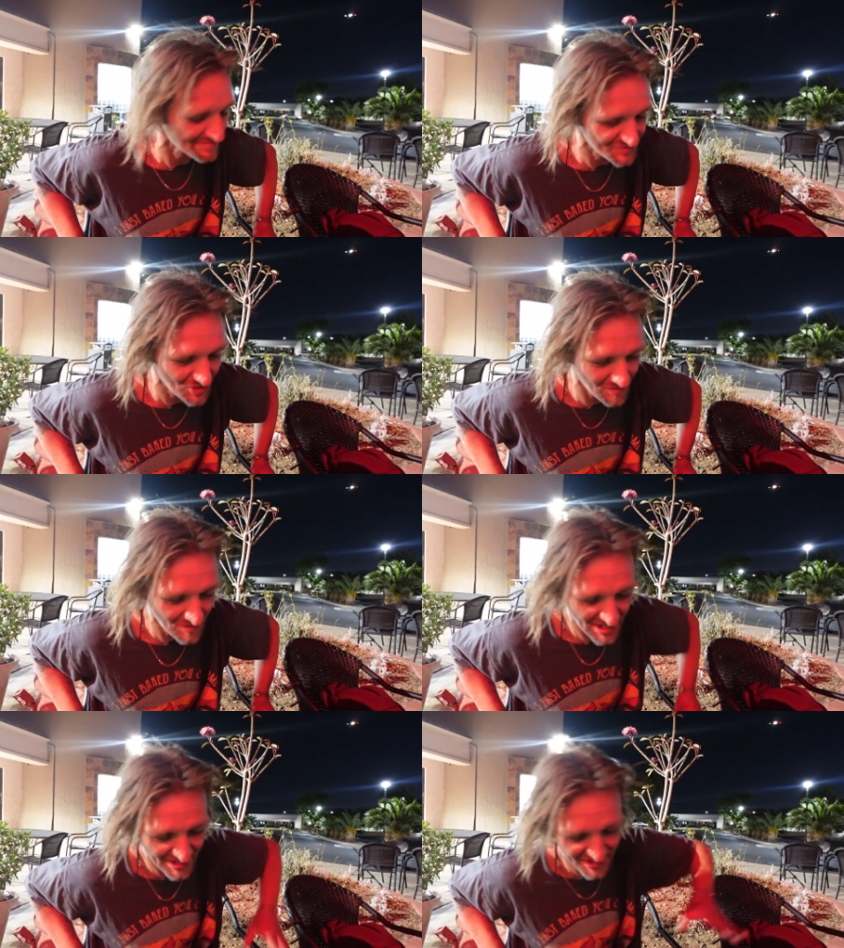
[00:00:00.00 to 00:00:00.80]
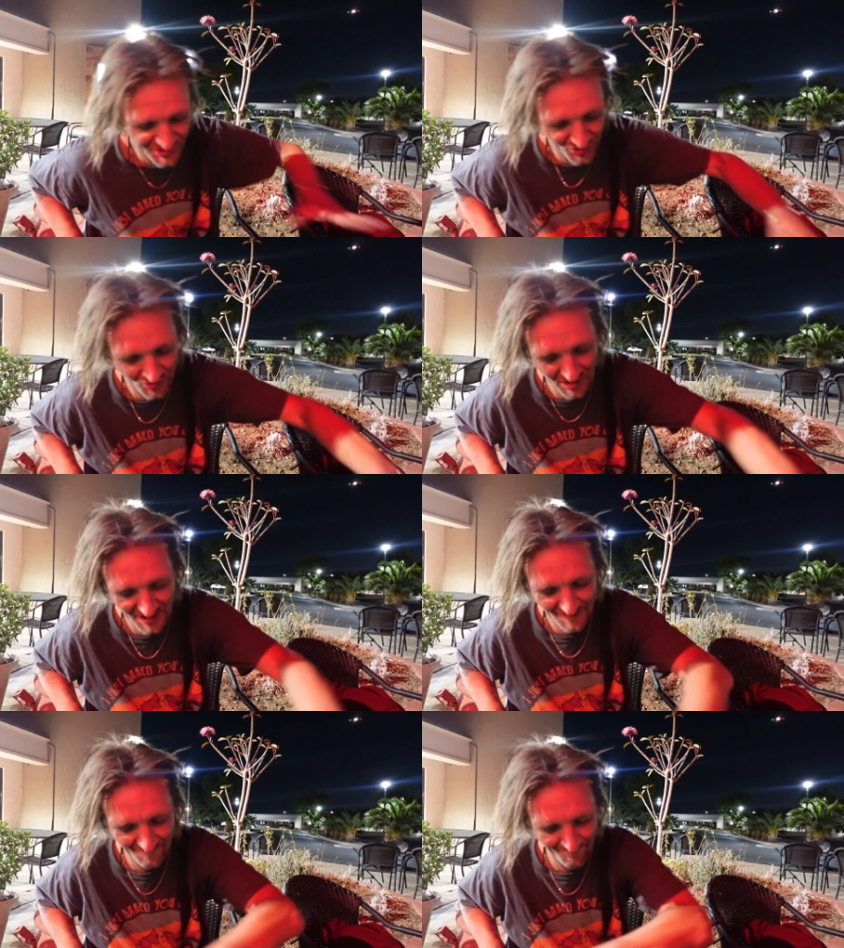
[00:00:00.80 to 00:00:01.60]
So I need
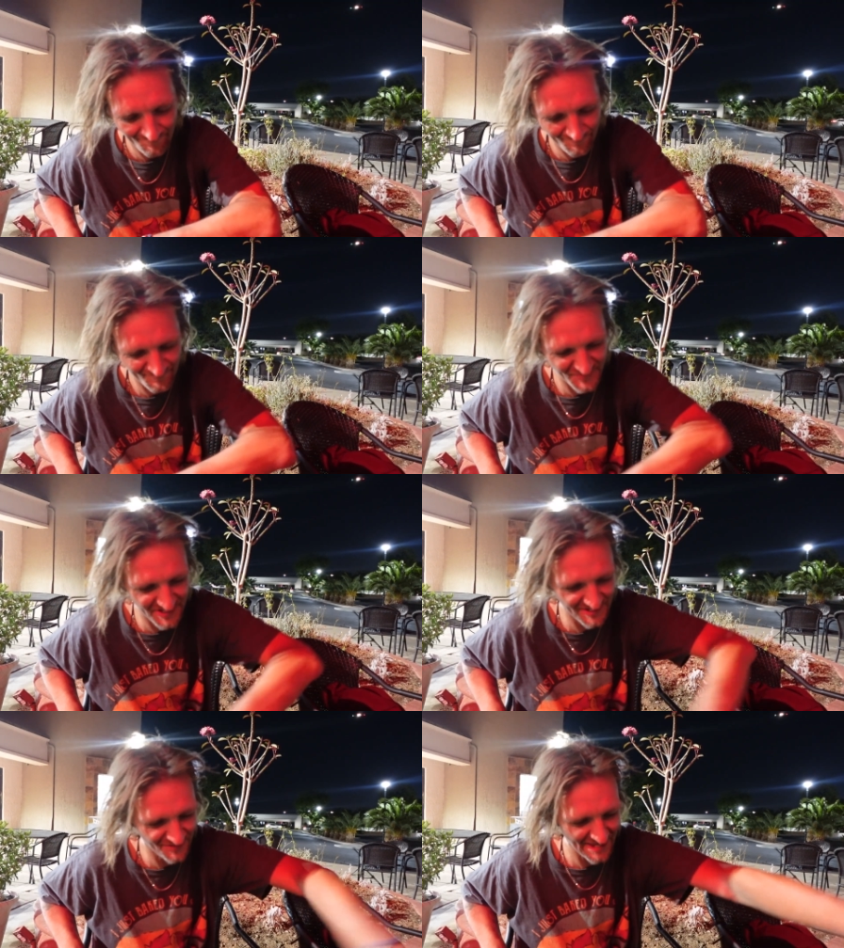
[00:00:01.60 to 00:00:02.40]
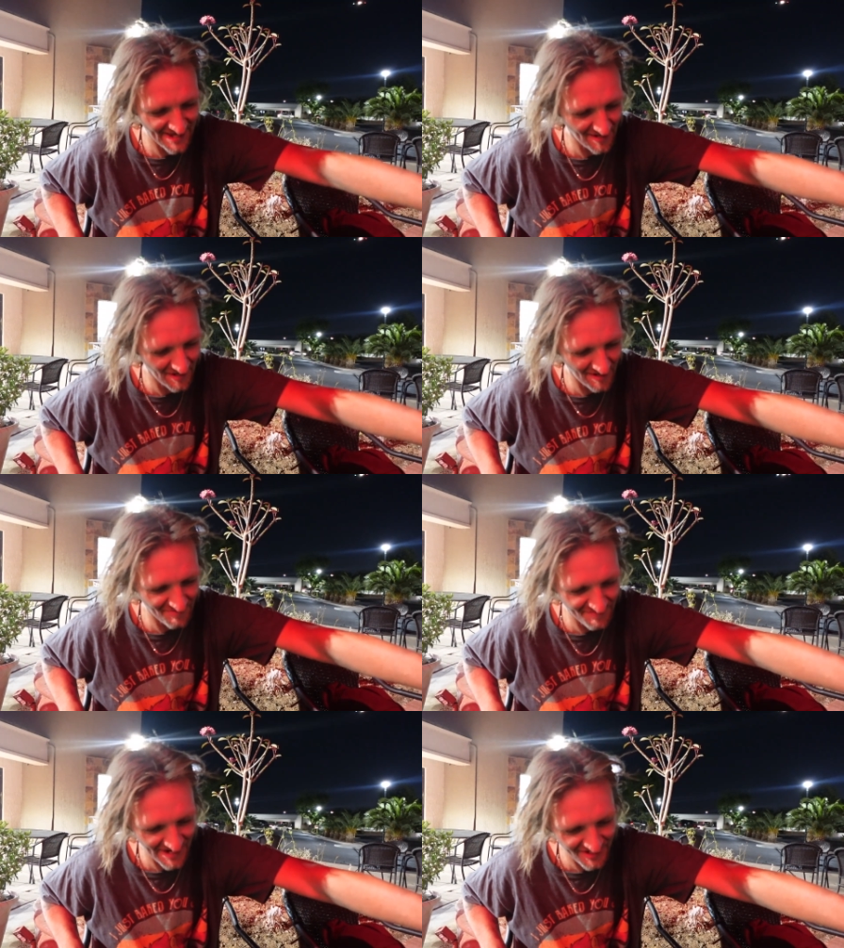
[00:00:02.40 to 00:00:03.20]
to get that on
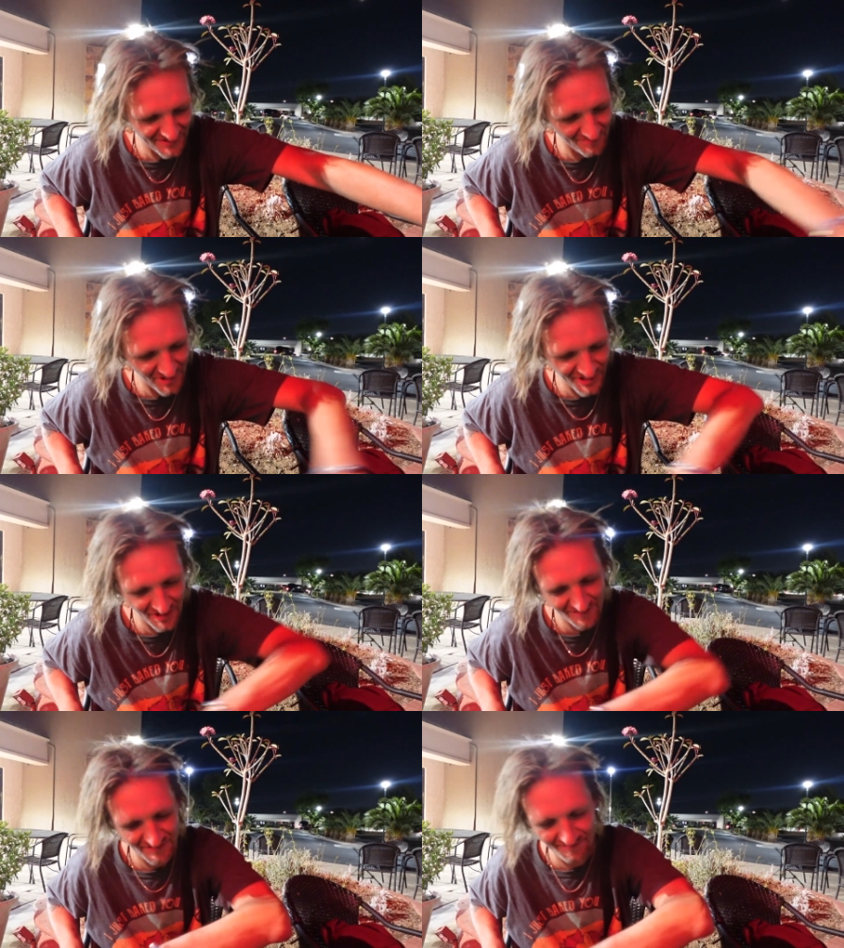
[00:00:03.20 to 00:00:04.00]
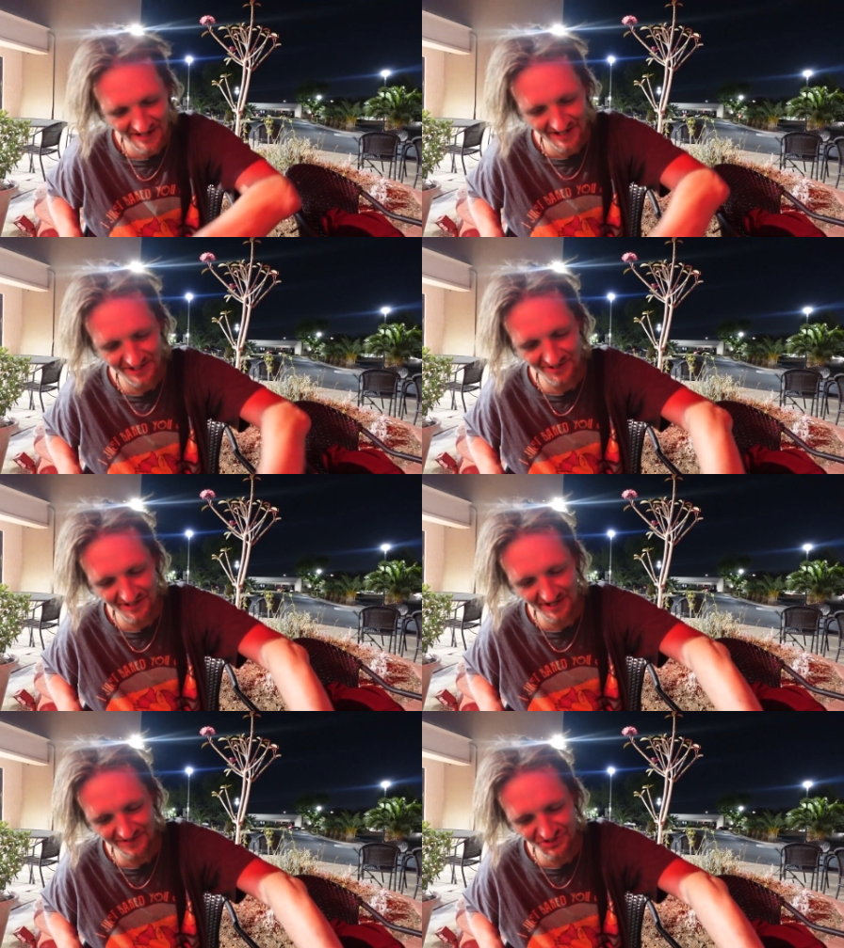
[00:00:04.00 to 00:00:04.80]
my back, get the monkey off my back, and
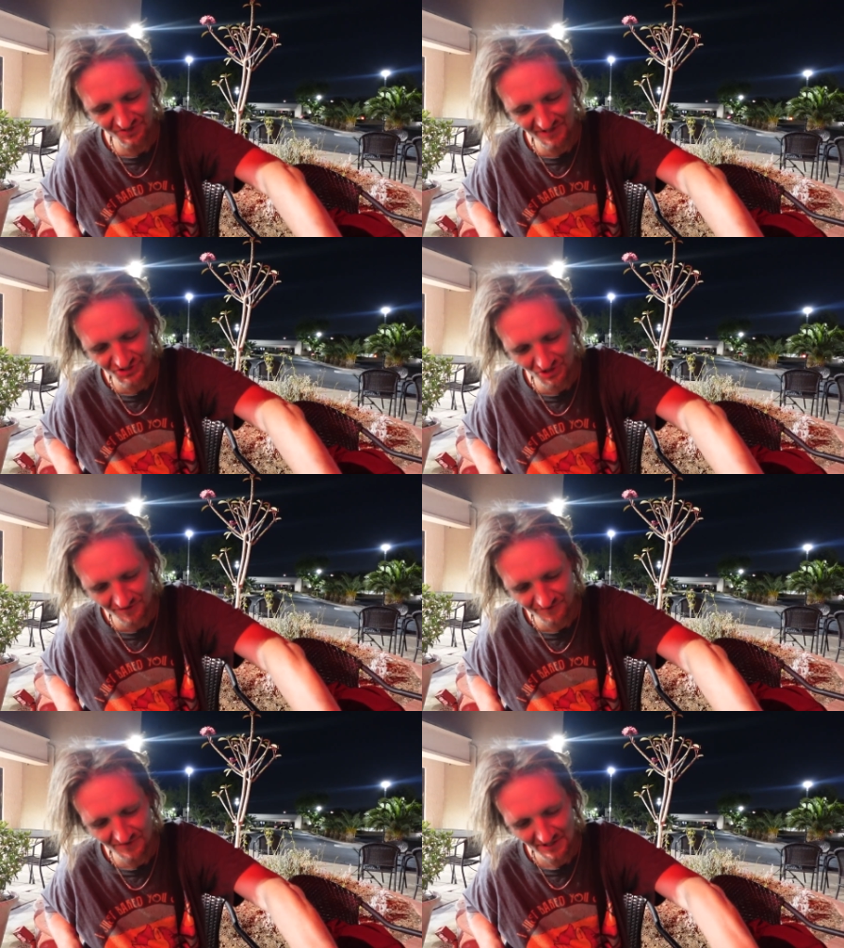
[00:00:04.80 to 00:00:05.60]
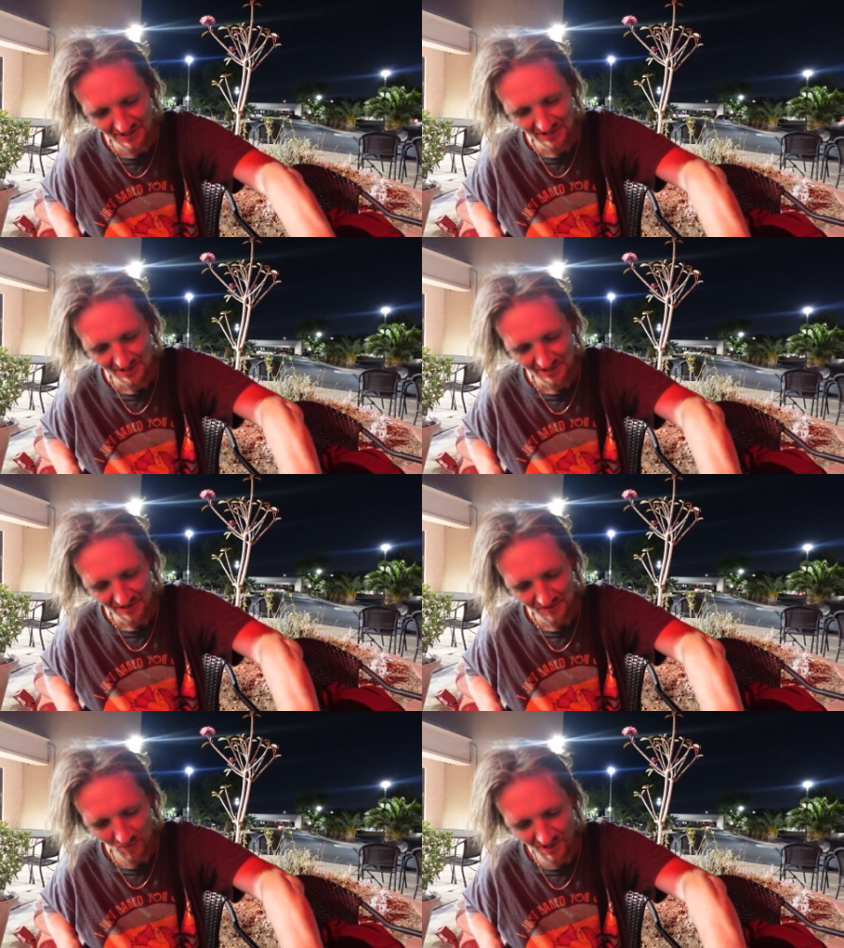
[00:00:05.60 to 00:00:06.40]
then I see myself
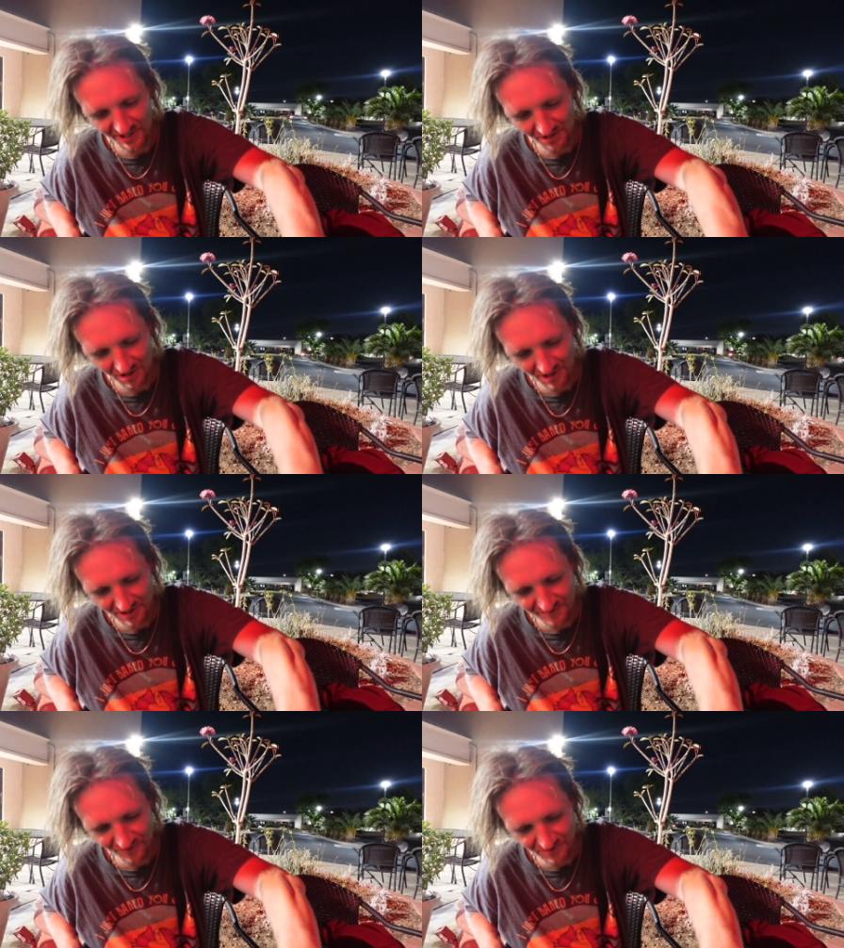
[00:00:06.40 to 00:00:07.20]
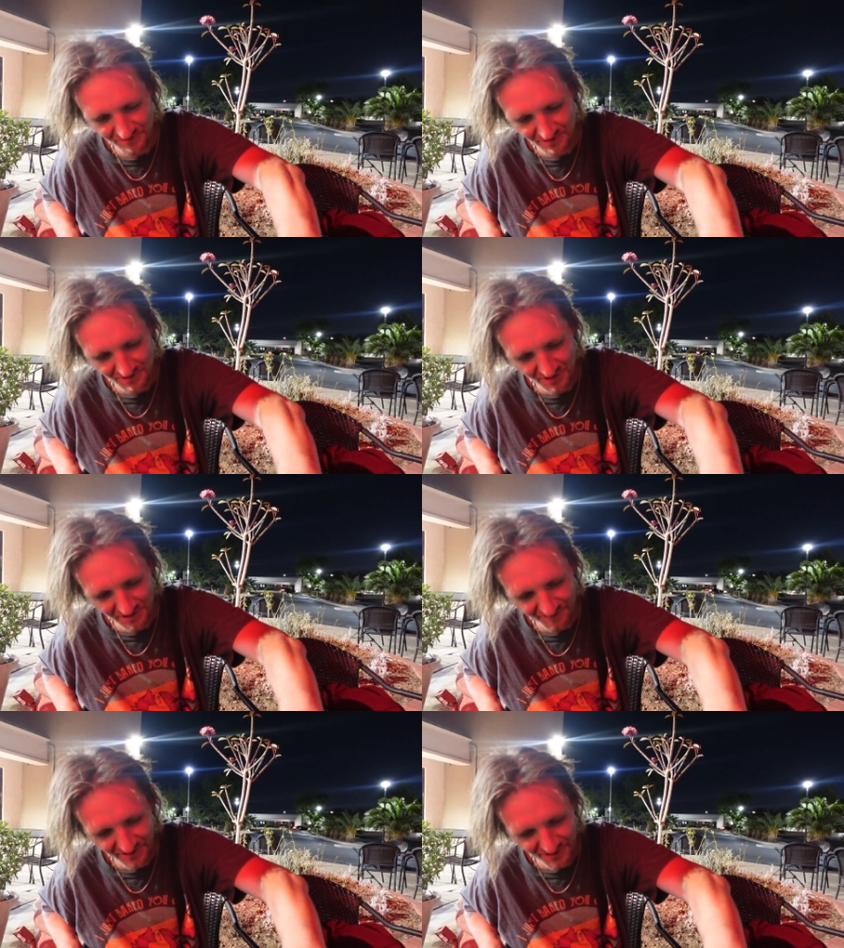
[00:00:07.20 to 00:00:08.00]
working hard for
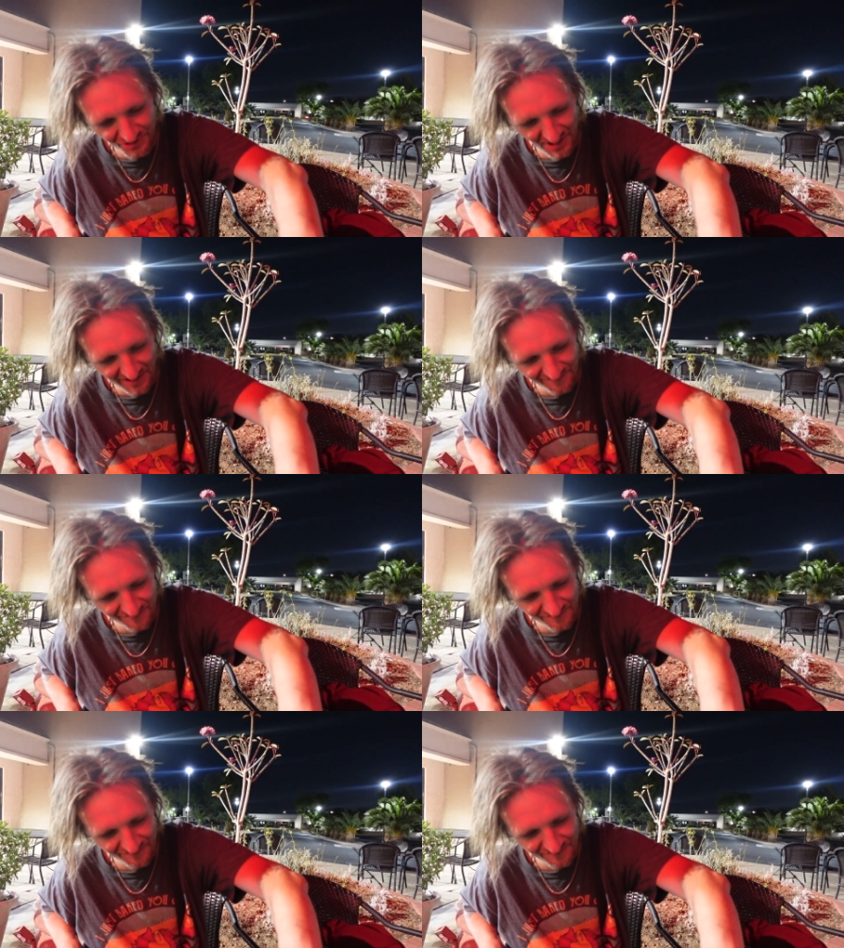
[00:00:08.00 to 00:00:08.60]
a period of time